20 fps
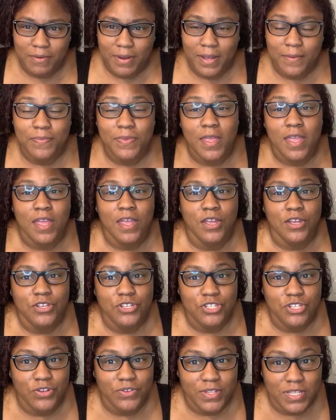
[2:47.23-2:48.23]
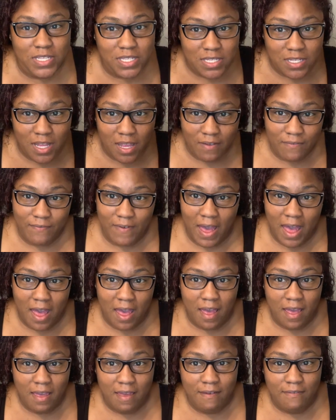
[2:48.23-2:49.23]
This is actually day
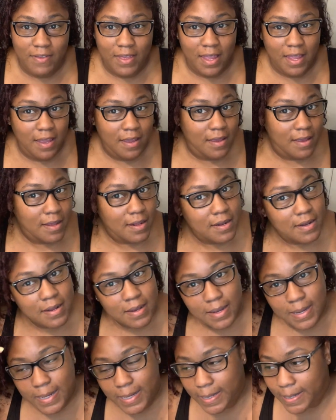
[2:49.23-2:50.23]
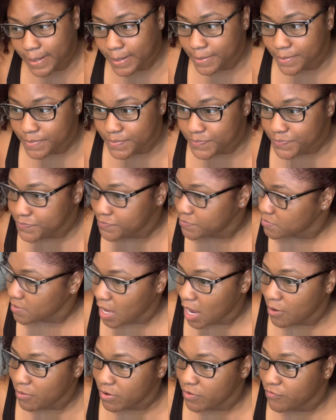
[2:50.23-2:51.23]
6. I don't know where I got 5 from.
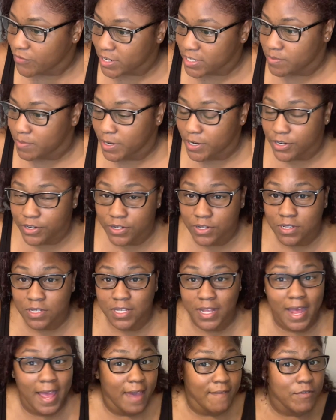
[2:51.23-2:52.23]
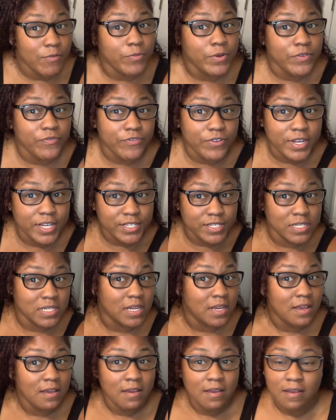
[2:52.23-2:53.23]
I refreshed my curls. I haven't refreshed
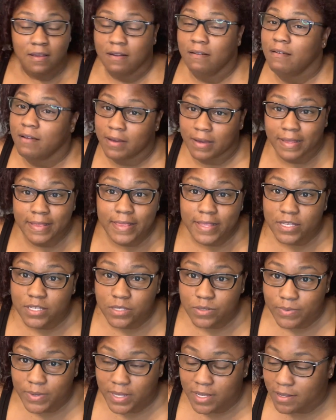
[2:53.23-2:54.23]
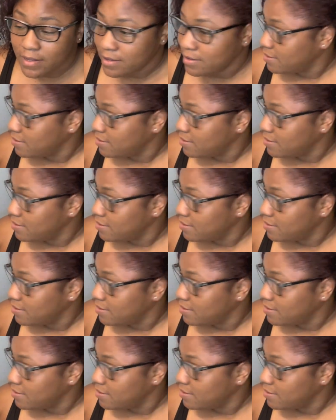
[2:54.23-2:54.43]
none this week.